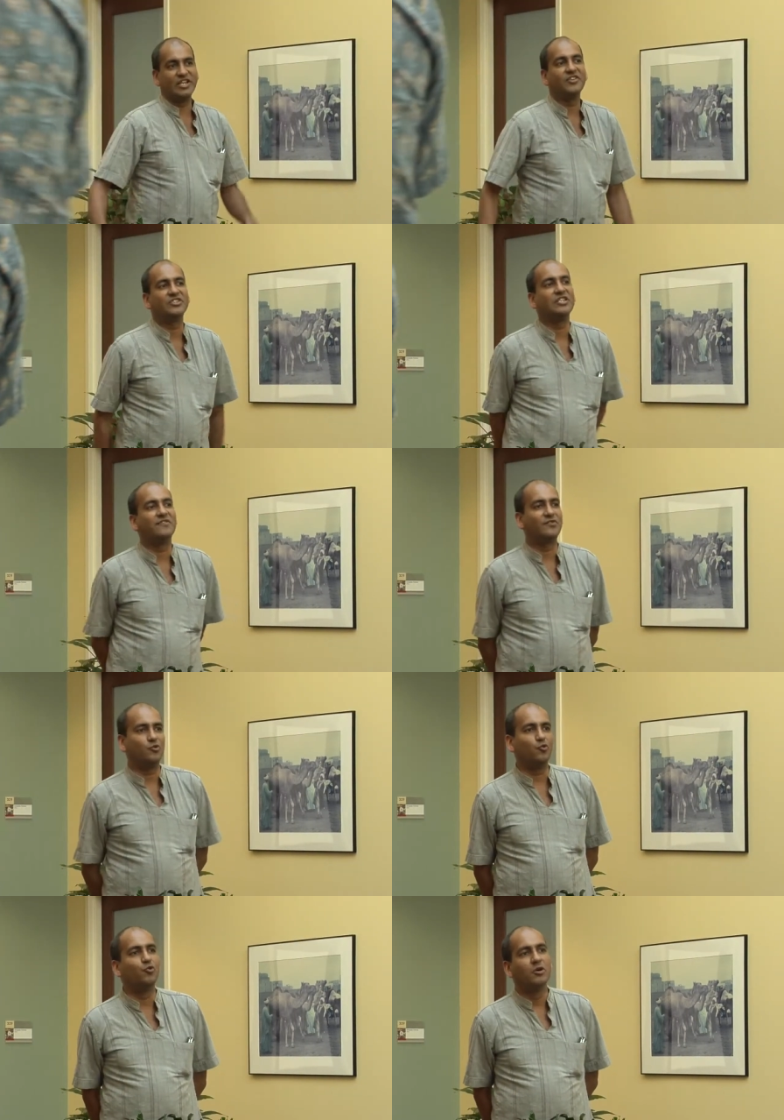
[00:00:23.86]
generous enough
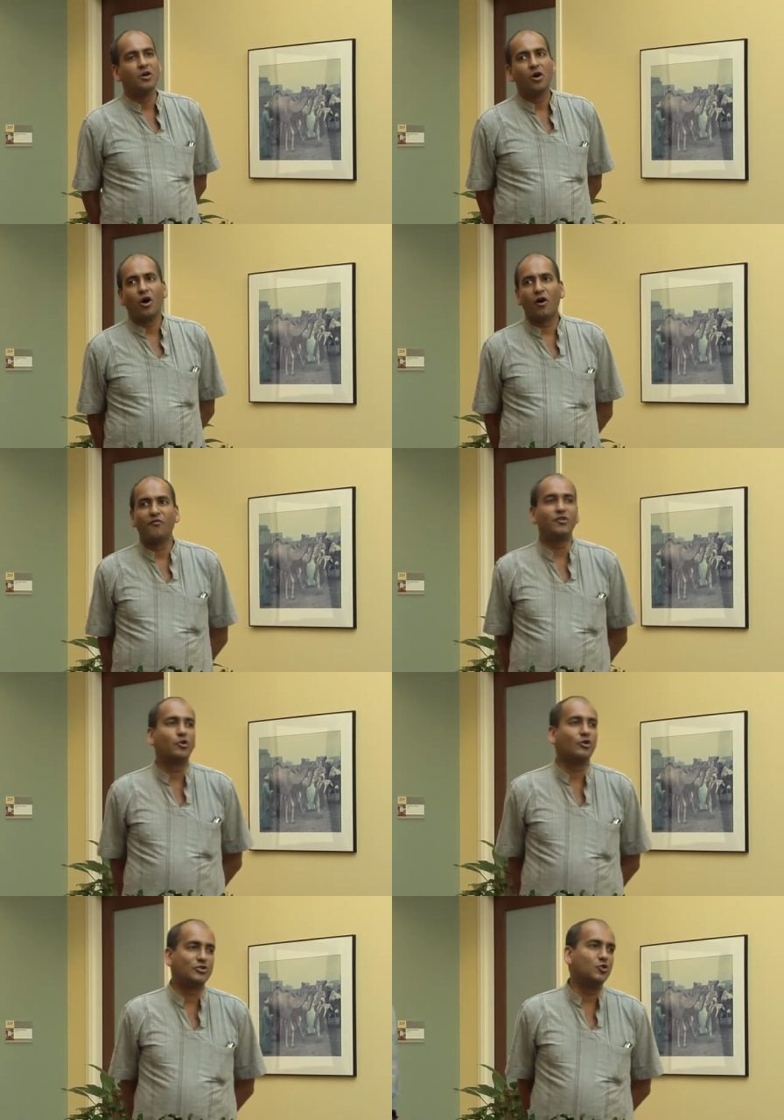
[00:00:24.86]
to offer
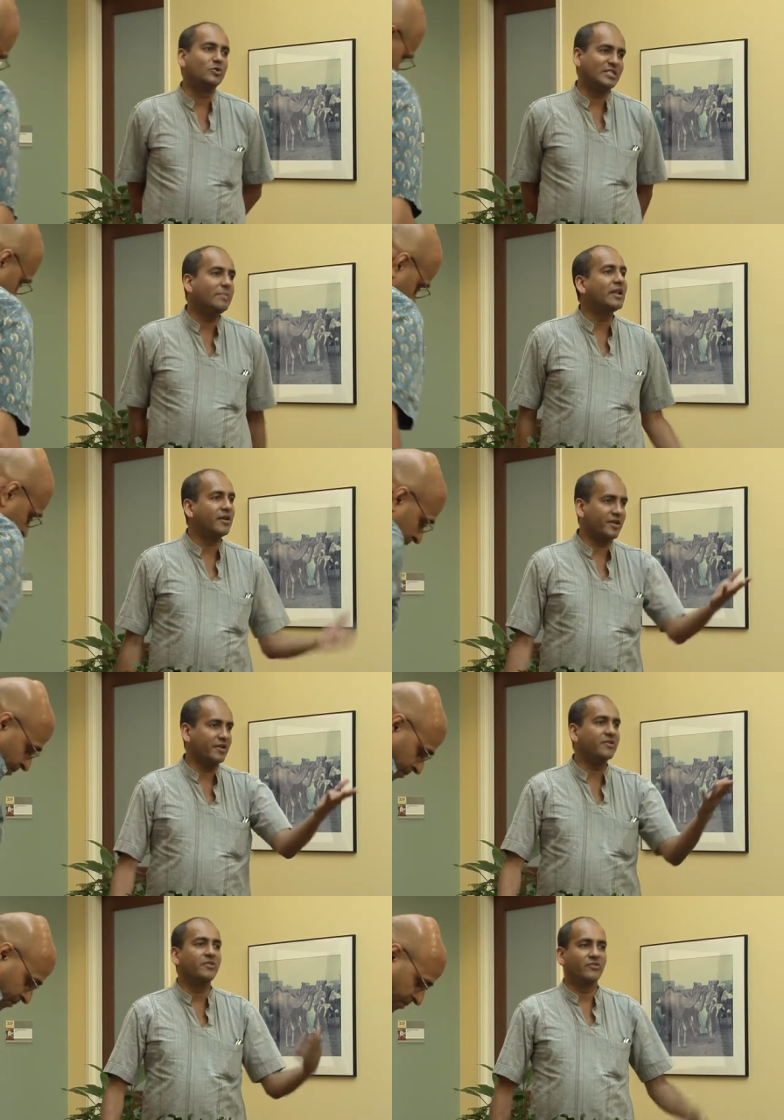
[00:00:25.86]
to also do a seminar
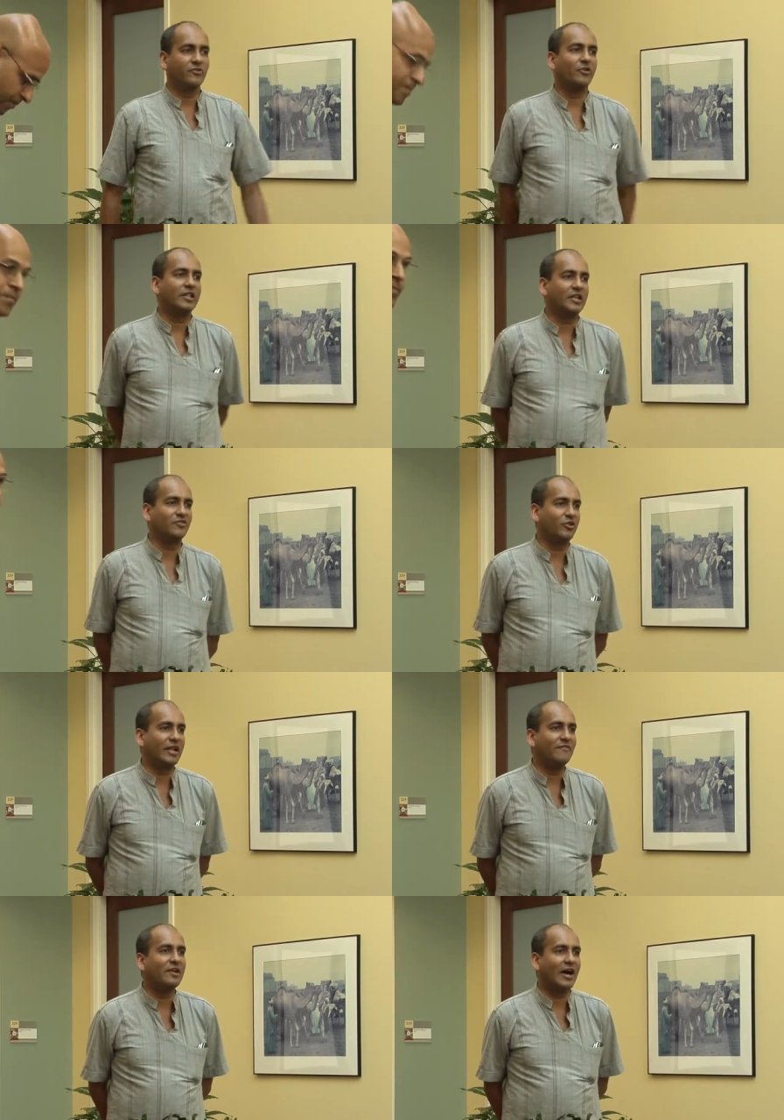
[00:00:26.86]
here. So I think so
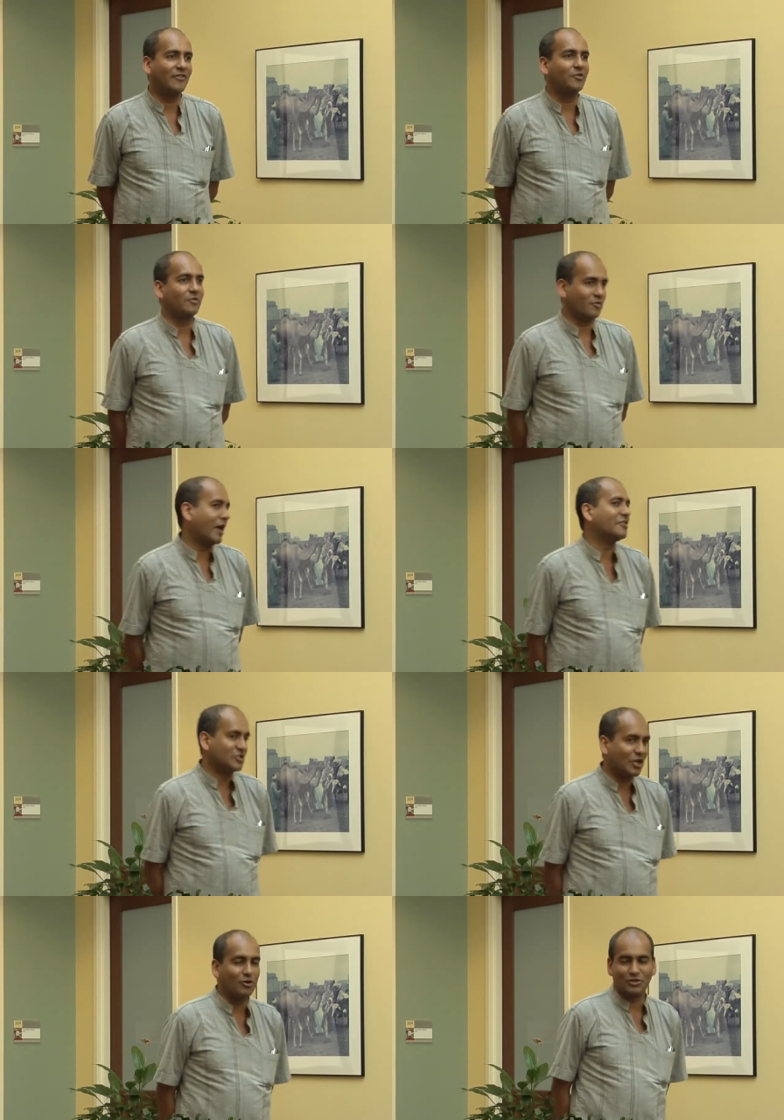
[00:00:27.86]
that every other
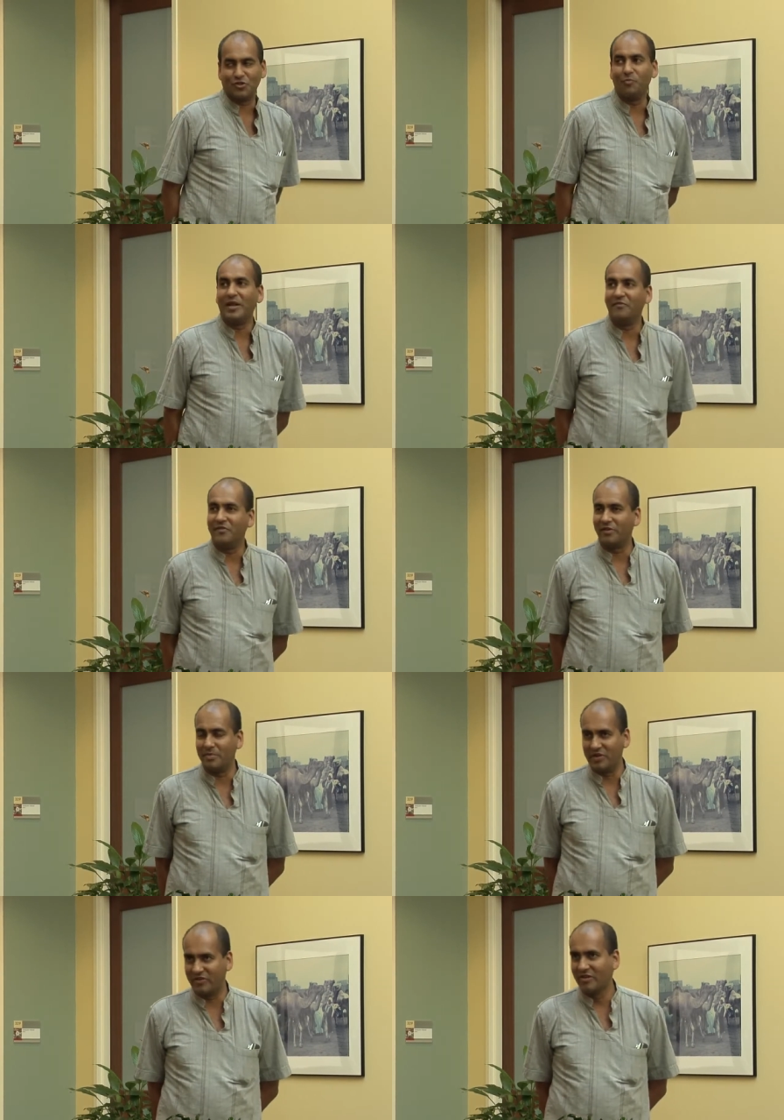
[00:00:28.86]
others can also benefit
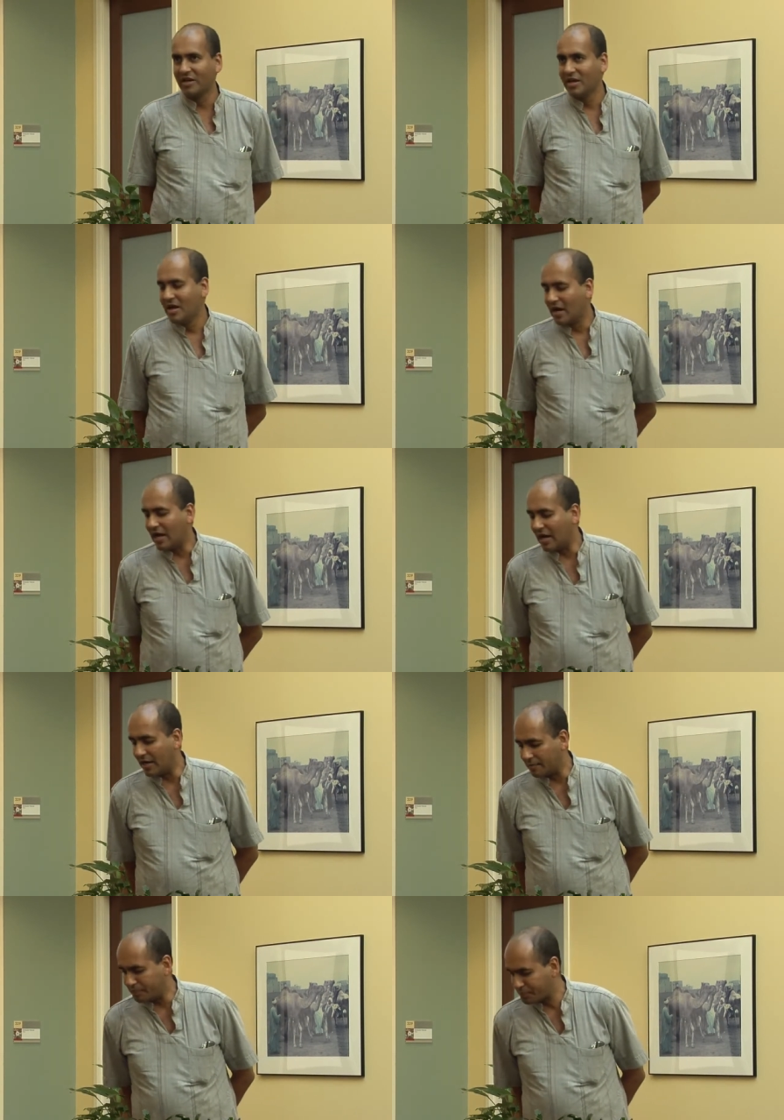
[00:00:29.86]
from this
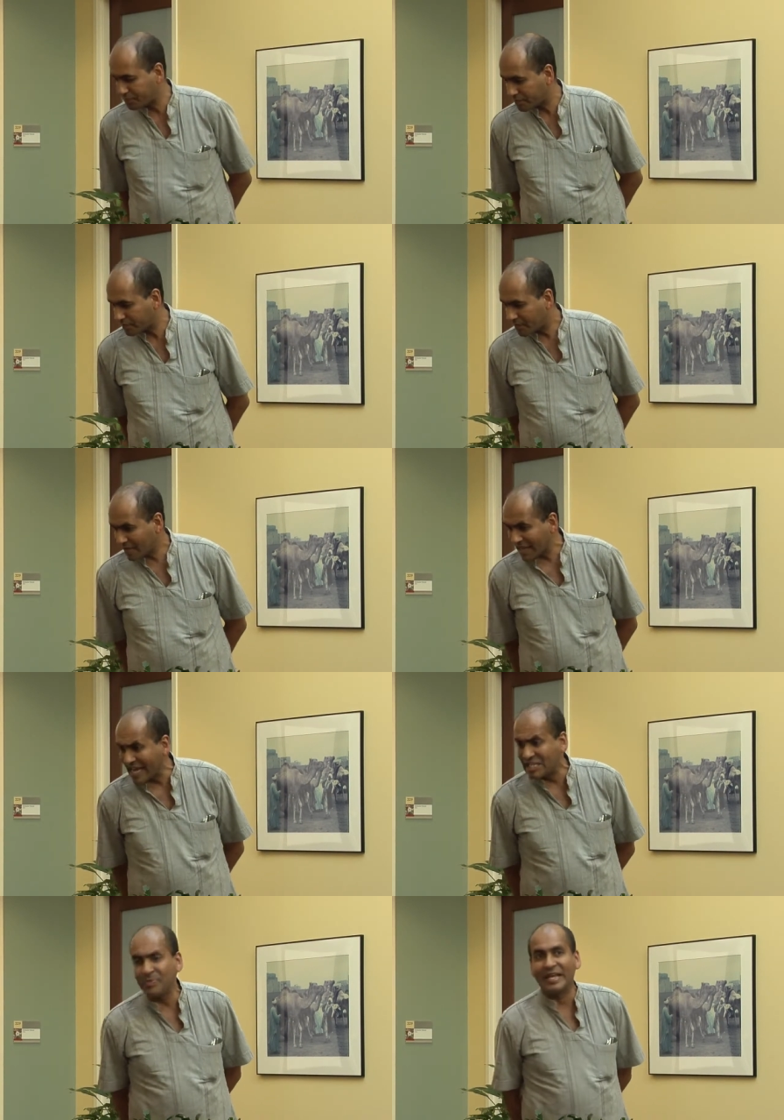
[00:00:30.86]
uh,
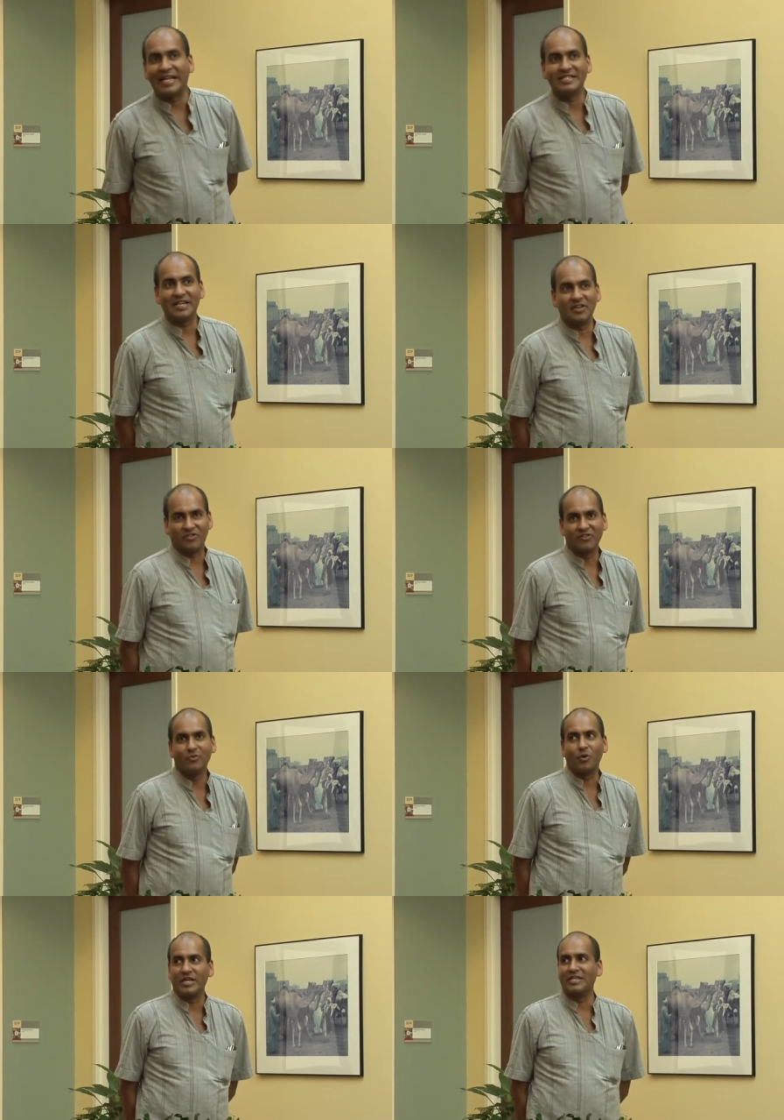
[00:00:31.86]
experience and is
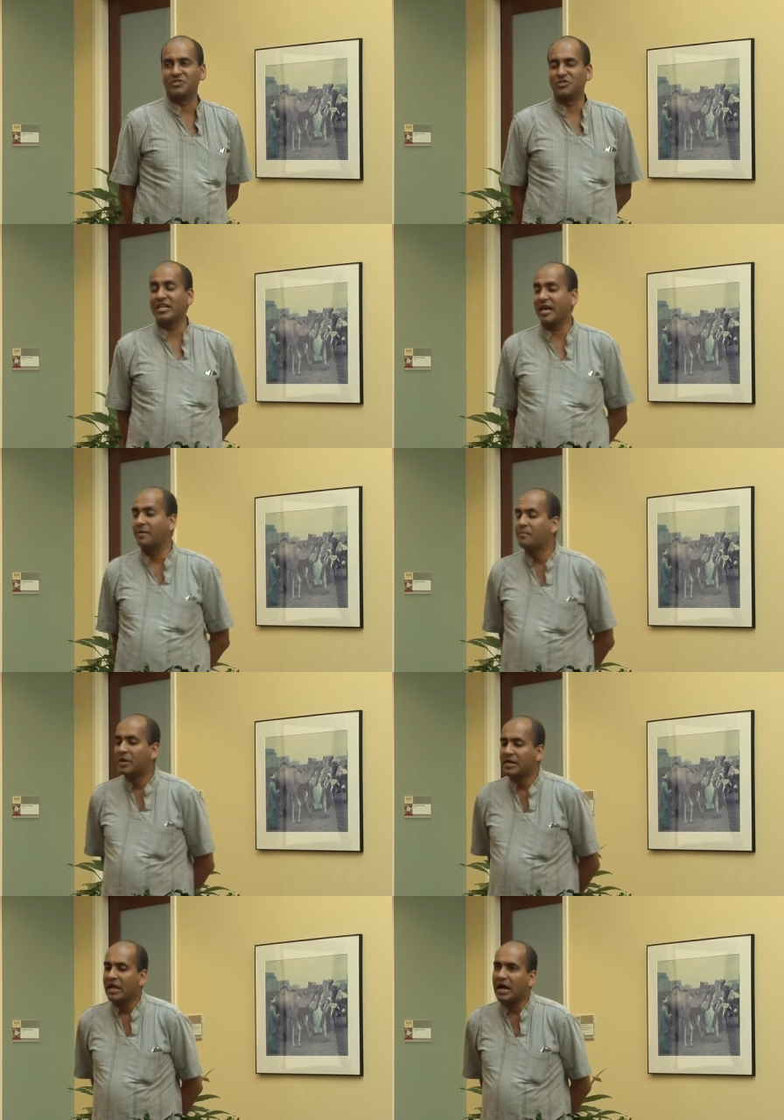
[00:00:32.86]
what he has to say.
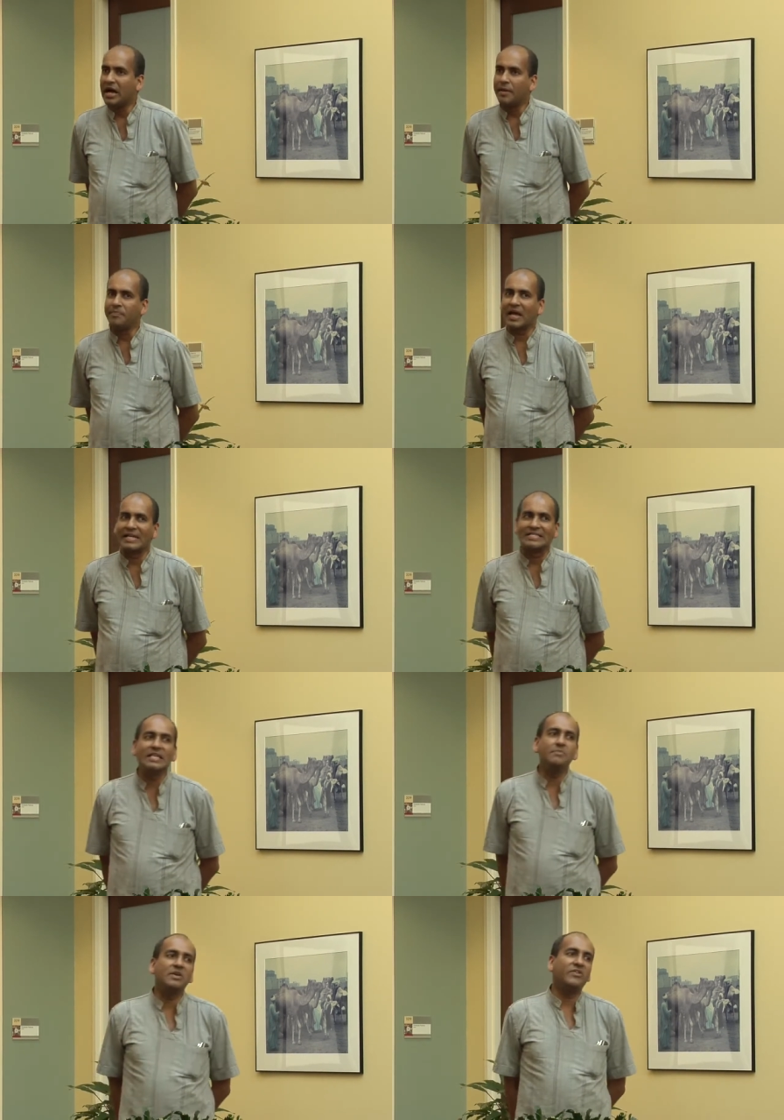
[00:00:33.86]
Uh,
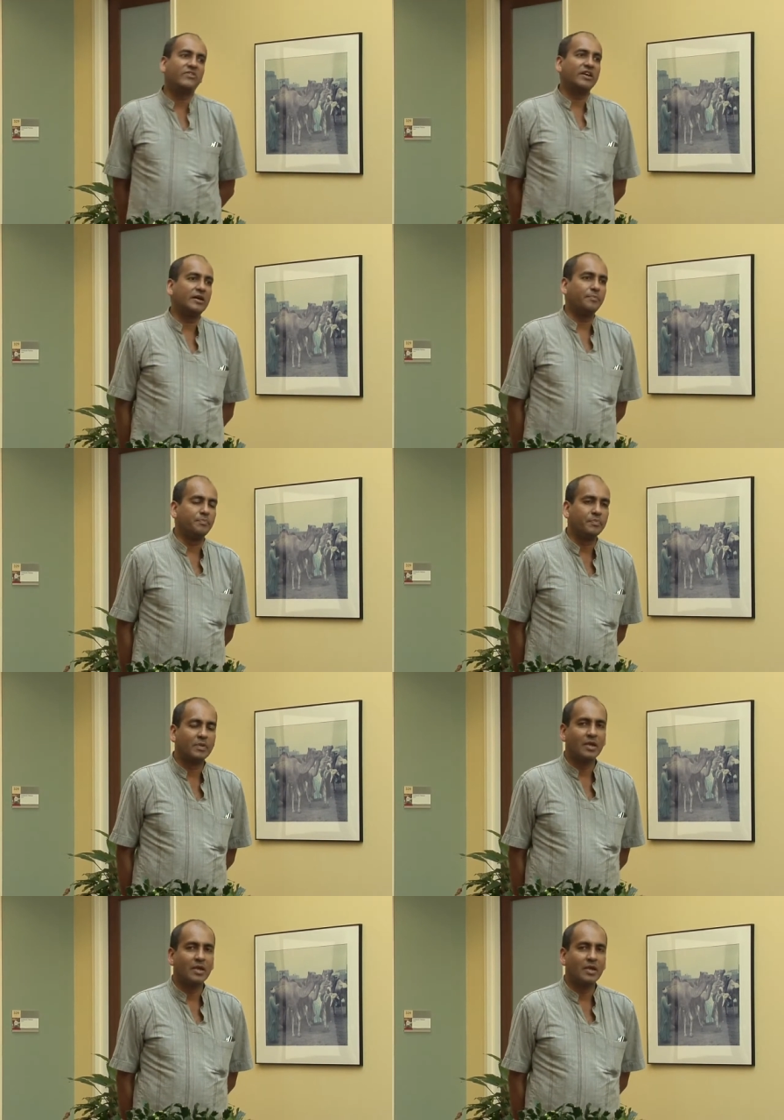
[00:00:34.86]
Aseem is, uh,